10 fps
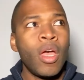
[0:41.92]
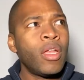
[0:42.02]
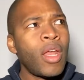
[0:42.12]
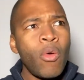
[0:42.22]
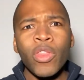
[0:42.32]

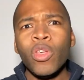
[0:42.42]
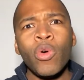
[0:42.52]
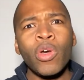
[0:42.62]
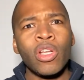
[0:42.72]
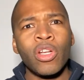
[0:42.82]
Now, whether you
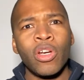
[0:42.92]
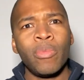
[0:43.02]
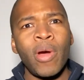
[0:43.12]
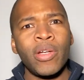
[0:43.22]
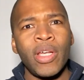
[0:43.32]
want to learn
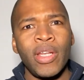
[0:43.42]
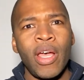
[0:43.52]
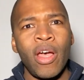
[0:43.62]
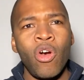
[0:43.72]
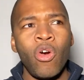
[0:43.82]
bartending
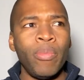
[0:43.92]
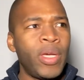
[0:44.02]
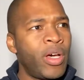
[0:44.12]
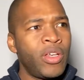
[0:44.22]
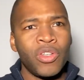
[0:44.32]
at home
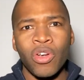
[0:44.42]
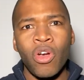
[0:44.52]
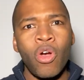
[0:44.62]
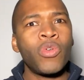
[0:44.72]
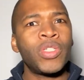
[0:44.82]
because you're
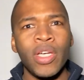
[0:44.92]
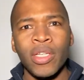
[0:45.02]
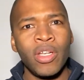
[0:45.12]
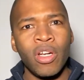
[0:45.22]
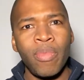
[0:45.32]
hosting a
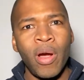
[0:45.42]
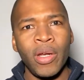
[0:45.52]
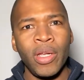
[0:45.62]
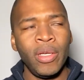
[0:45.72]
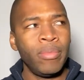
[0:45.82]
dinner
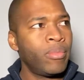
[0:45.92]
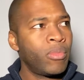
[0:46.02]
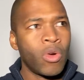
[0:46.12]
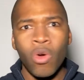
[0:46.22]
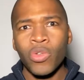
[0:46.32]
party
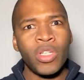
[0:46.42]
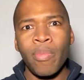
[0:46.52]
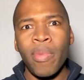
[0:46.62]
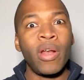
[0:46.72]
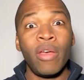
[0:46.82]
or hosting a
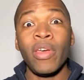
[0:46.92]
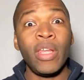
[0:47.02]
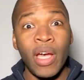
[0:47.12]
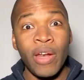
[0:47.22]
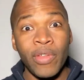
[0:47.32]
party of any
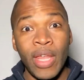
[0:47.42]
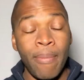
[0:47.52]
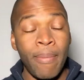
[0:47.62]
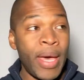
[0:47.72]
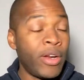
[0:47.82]
kind for that
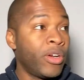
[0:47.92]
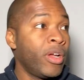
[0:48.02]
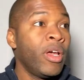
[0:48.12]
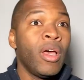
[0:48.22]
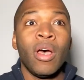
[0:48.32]
matter,
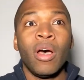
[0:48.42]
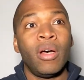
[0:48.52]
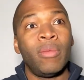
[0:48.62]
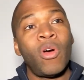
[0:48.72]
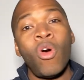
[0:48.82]

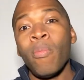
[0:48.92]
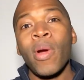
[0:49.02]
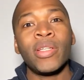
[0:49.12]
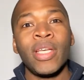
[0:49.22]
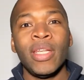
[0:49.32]
home
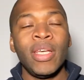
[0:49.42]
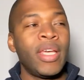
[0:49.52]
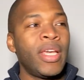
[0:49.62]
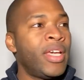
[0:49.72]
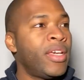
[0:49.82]

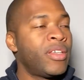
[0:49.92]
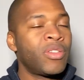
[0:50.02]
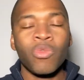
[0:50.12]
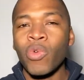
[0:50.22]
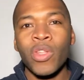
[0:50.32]
bartending
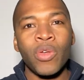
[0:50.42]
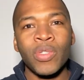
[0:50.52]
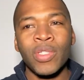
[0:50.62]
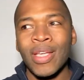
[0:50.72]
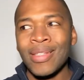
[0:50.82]
is one of those
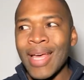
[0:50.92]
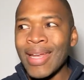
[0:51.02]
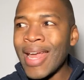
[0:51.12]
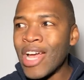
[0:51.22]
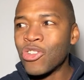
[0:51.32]
things that
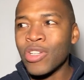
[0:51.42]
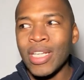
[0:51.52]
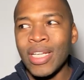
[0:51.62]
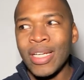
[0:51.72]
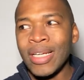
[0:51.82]

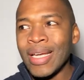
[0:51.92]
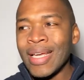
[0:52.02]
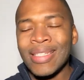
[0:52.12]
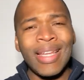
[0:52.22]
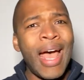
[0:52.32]
naturally
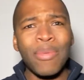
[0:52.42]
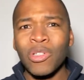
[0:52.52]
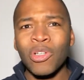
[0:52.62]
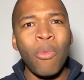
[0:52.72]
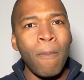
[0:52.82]
is an
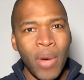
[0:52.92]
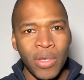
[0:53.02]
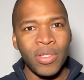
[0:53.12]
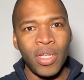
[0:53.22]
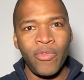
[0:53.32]
absolute
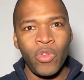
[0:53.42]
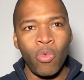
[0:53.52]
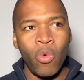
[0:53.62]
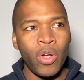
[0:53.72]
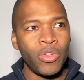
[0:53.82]
must if you
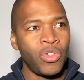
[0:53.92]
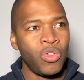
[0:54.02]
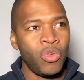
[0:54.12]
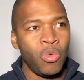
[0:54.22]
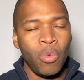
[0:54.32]
want
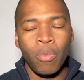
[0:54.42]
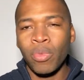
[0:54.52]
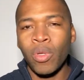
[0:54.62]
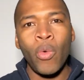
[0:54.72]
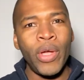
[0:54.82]
to
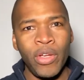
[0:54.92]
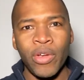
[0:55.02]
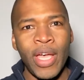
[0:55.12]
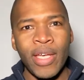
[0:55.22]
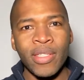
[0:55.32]
blow away your
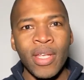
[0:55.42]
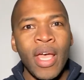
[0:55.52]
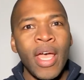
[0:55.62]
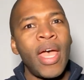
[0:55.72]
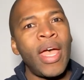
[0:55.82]
guests
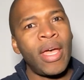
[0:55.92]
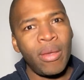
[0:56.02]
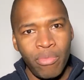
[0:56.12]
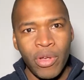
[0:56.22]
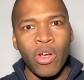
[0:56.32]

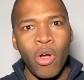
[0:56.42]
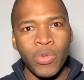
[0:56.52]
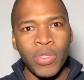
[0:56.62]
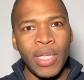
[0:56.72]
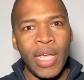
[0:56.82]
and bring your
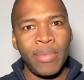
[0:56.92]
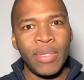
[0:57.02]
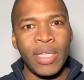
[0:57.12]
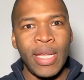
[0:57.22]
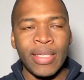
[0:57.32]
hosting game to
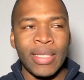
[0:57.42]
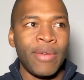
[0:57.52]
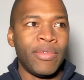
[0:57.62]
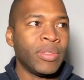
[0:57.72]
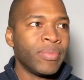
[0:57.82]
the next
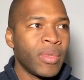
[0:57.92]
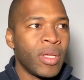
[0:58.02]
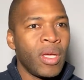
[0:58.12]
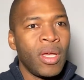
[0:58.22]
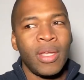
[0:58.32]
level.
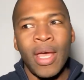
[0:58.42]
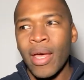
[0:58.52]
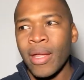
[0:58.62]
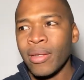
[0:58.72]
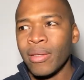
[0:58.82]

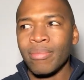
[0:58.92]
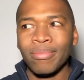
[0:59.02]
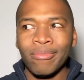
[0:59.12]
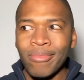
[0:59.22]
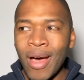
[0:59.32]
And
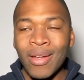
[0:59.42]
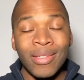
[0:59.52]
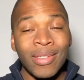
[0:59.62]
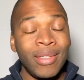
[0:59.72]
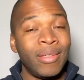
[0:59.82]

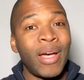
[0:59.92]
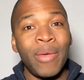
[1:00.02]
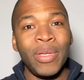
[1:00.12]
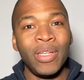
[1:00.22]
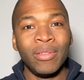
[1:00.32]
honestly, in my
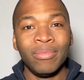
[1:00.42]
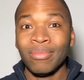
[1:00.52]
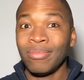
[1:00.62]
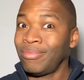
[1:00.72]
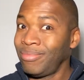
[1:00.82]
opinion,
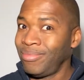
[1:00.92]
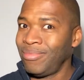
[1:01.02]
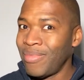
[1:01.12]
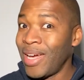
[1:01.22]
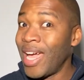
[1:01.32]
my